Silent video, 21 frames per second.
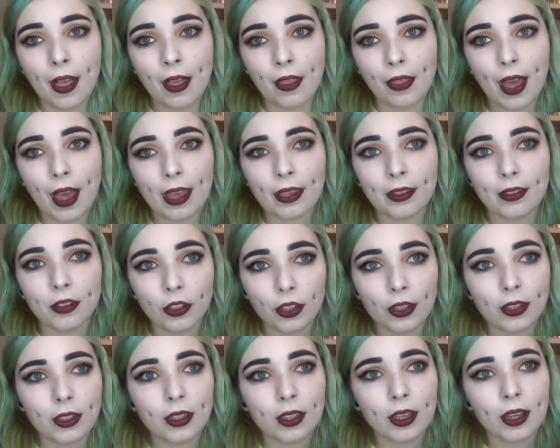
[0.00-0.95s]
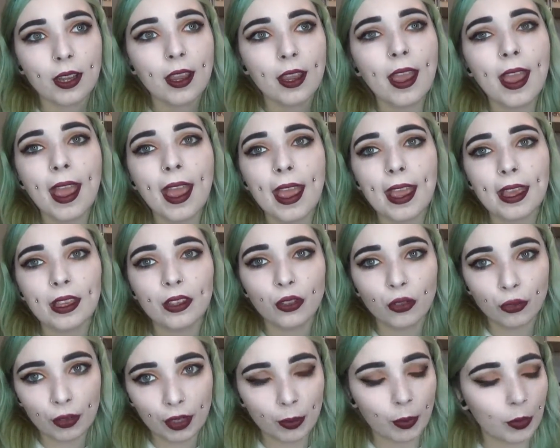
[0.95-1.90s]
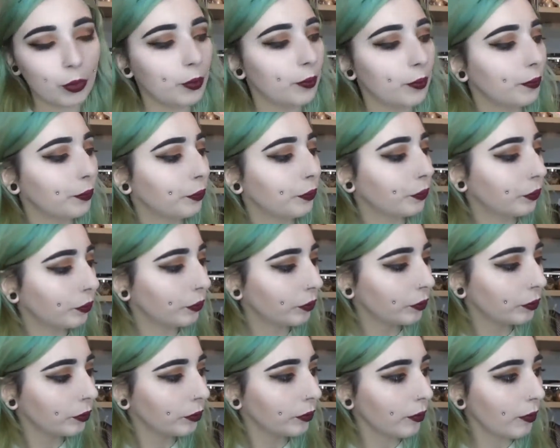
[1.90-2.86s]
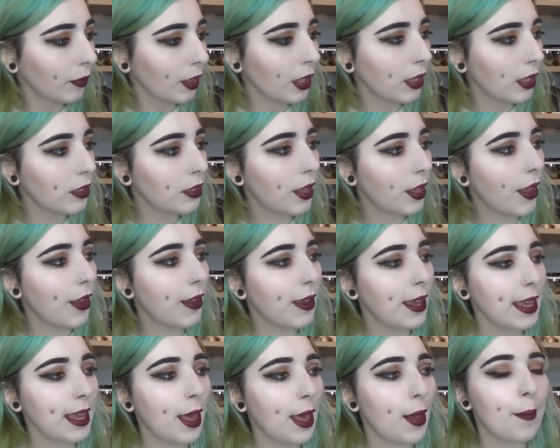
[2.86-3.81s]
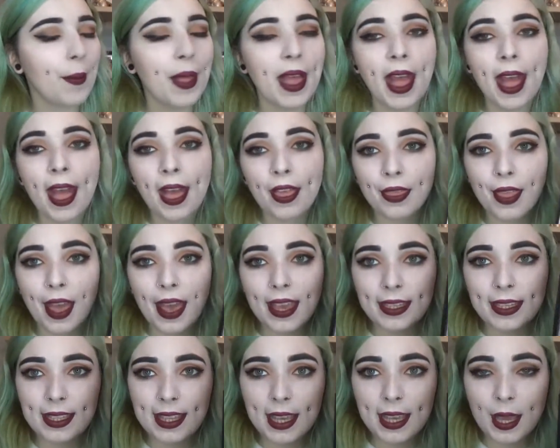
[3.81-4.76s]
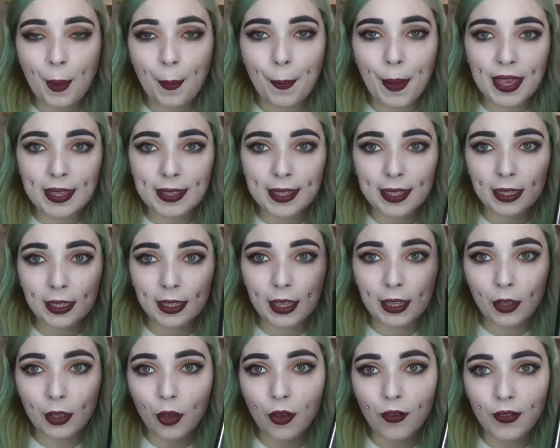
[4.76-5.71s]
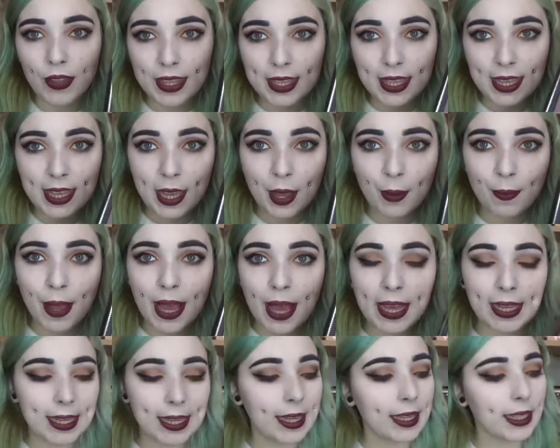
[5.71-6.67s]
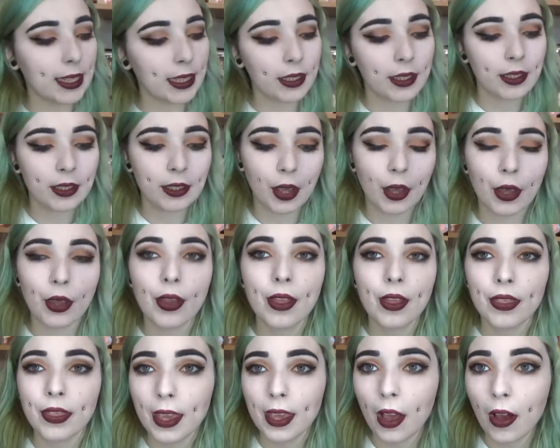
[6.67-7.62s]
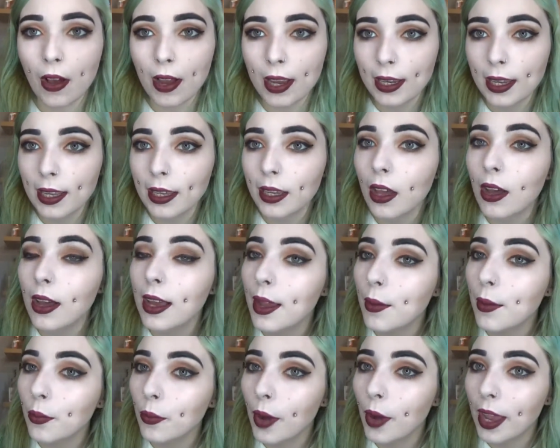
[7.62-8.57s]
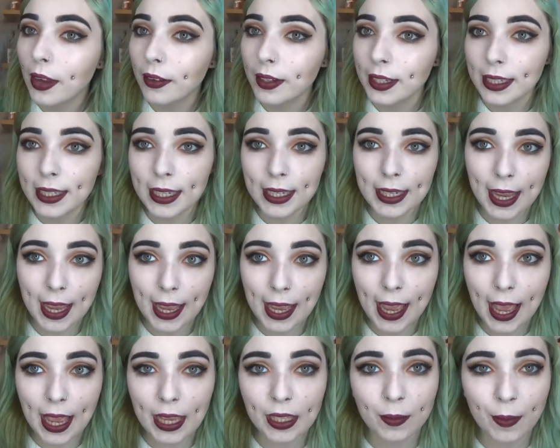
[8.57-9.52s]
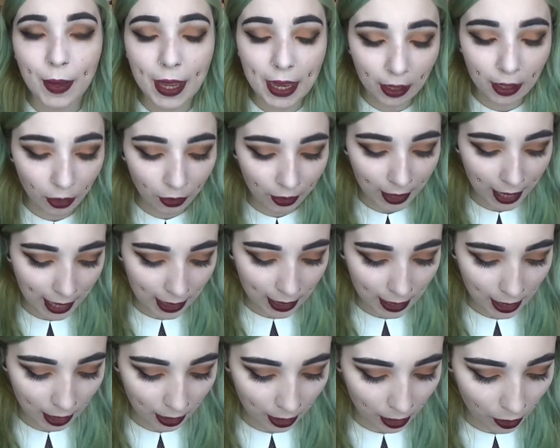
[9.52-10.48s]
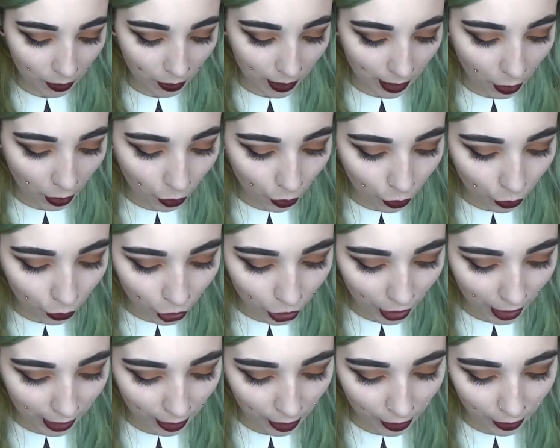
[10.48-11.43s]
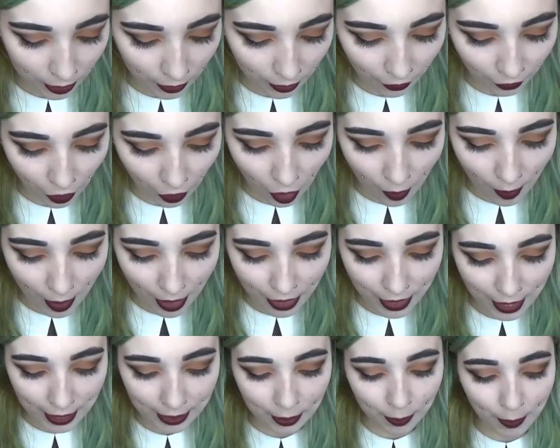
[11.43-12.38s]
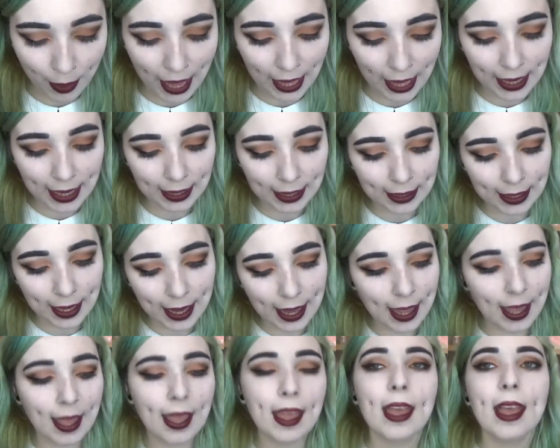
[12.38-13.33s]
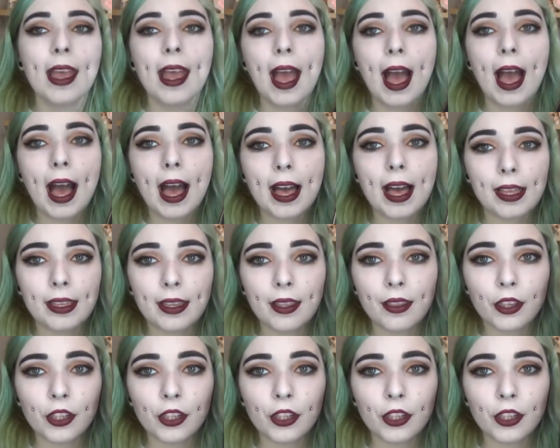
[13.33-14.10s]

that is just incredible. So yeah, that is the basic look of the palette. So the eye look I am wearing today has been created using all shadows from this palette. And the